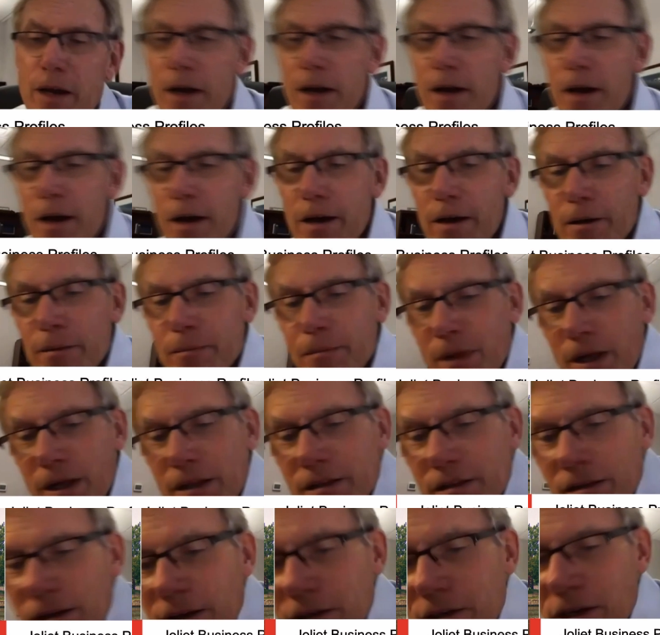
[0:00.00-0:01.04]

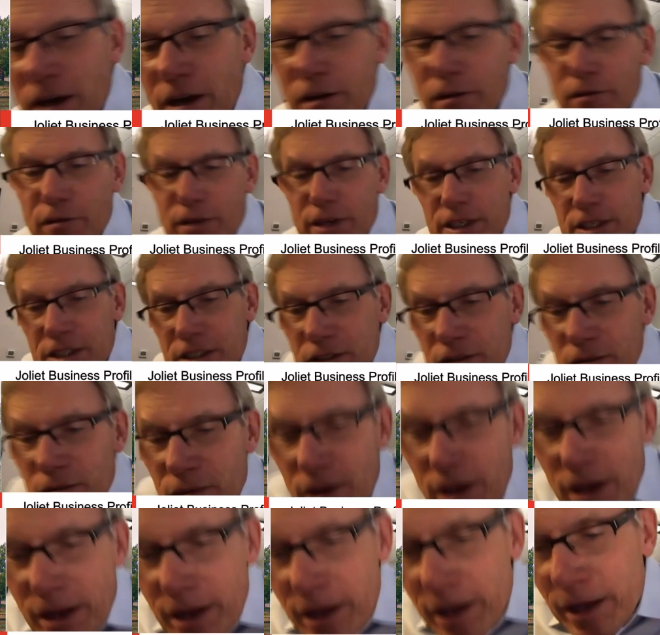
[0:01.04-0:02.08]
None of us
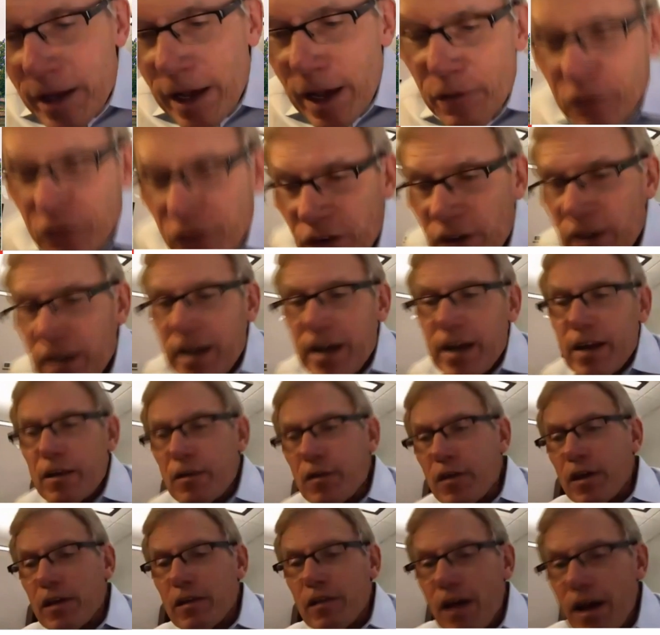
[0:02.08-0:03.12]
have seen
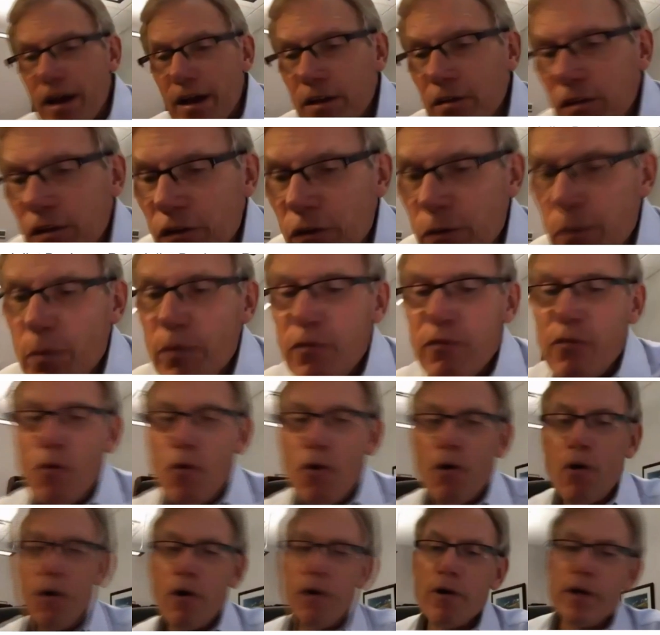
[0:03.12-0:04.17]
anything like this
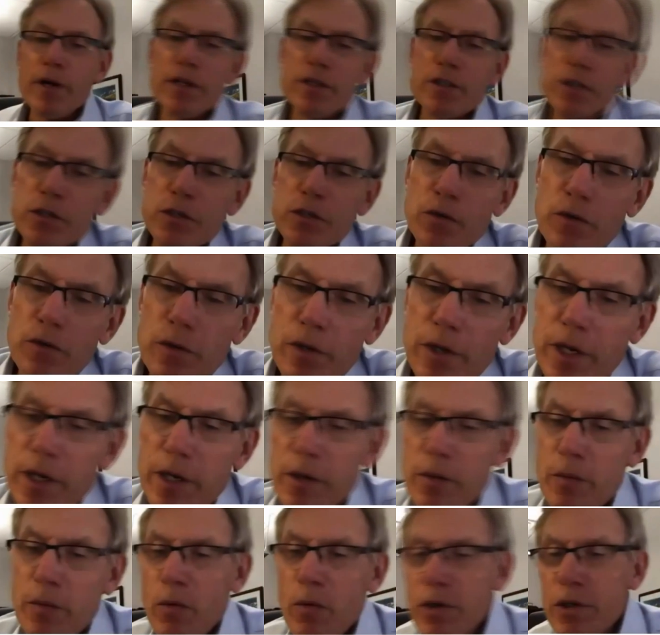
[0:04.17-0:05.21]
before, and
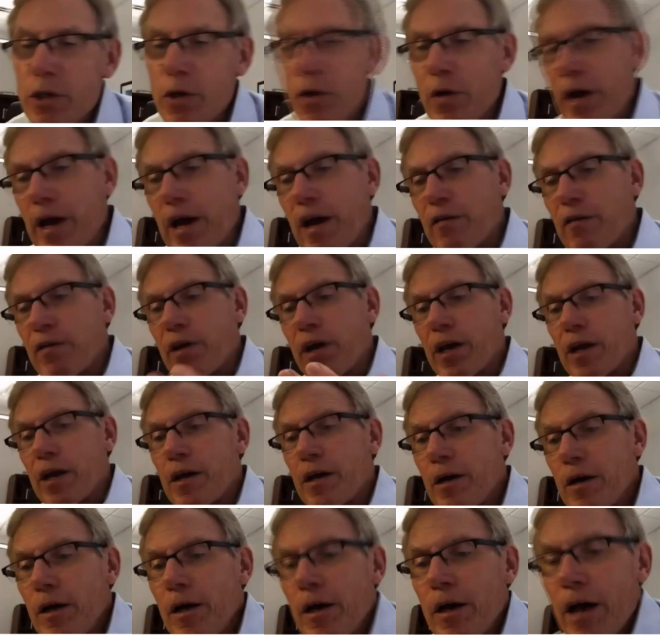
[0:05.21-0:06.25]
certainly when you have a
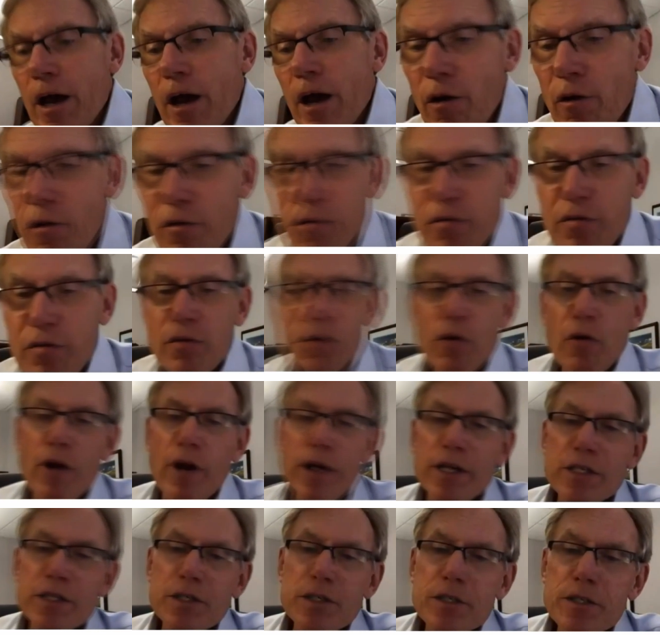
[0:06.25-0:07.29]
health
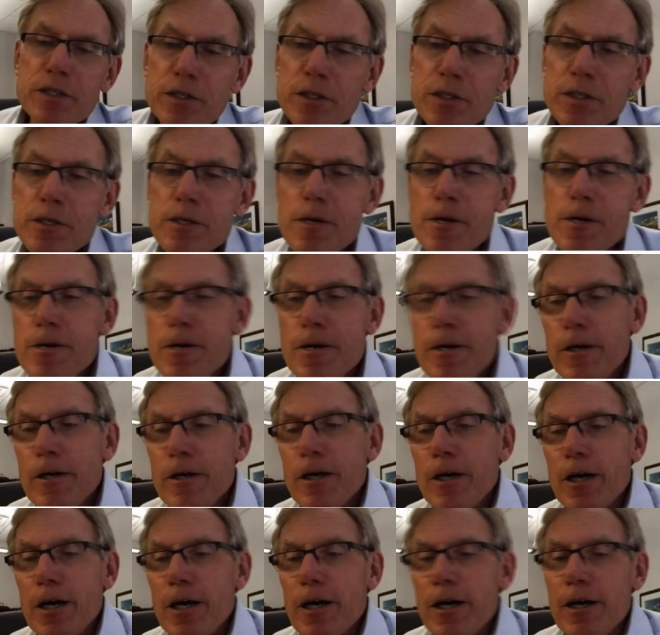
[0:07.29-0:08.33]
crisis,
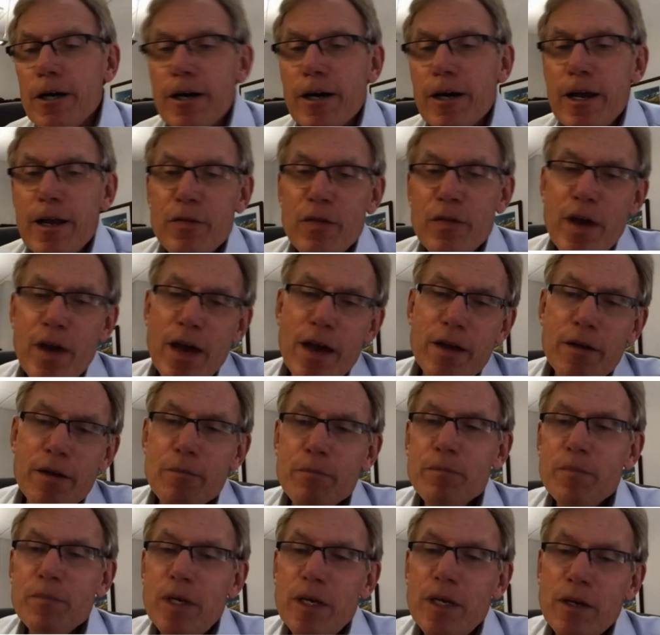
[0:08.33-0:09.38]
and
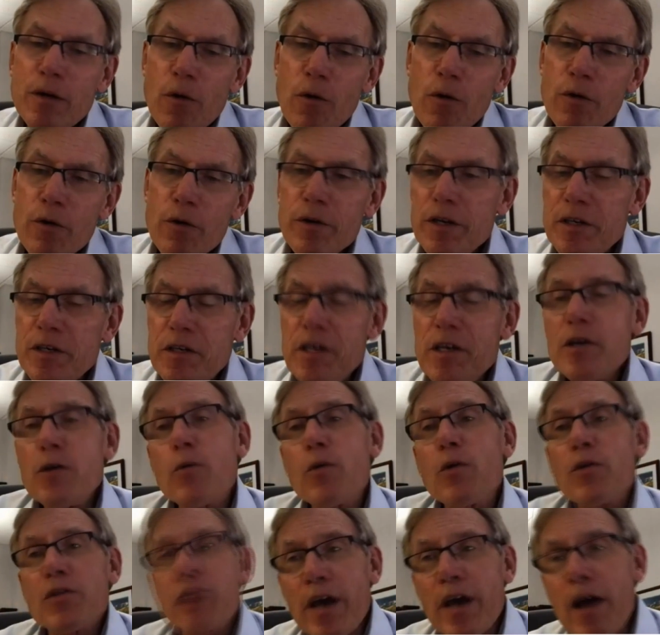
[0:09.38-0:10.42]
then in order to
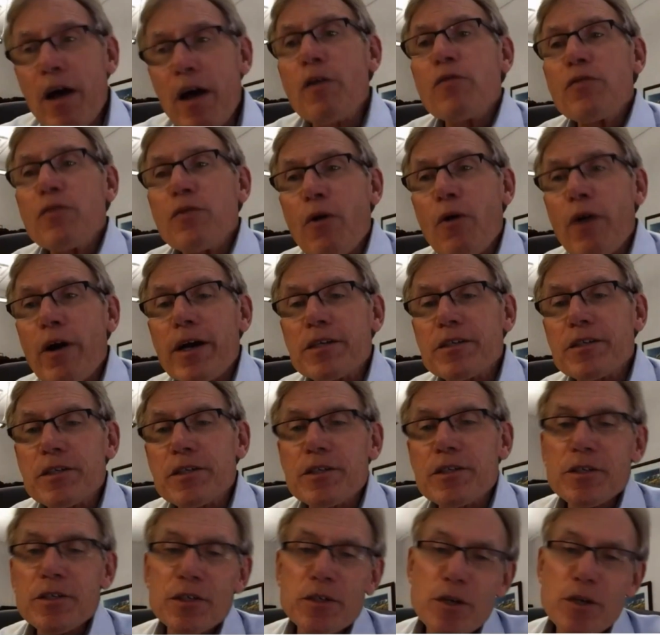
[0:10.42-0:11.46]
deal with the health
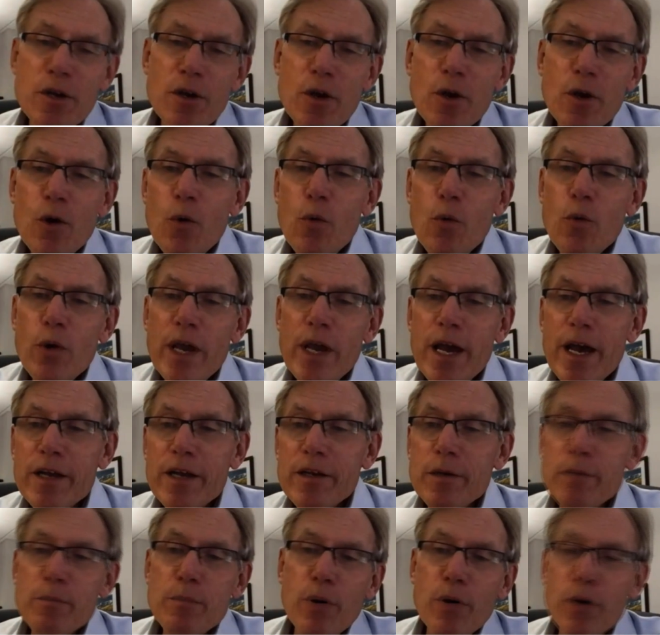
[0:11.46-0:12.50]
crisis, we had
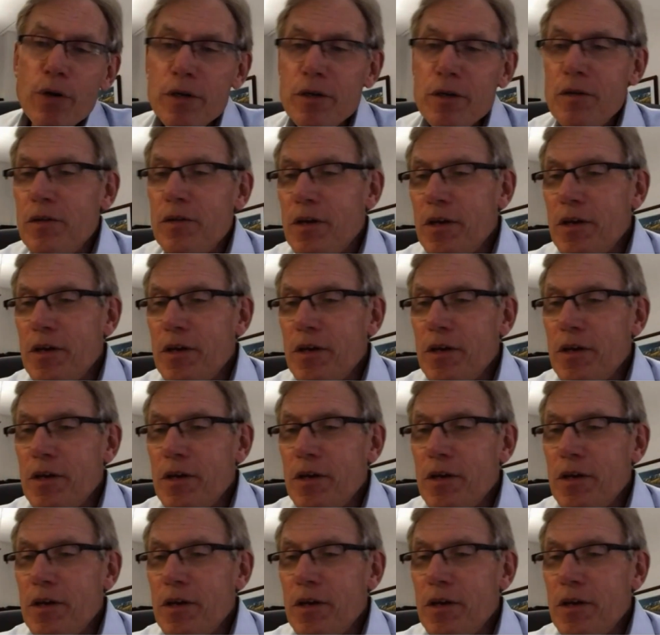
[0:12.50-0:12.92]
to put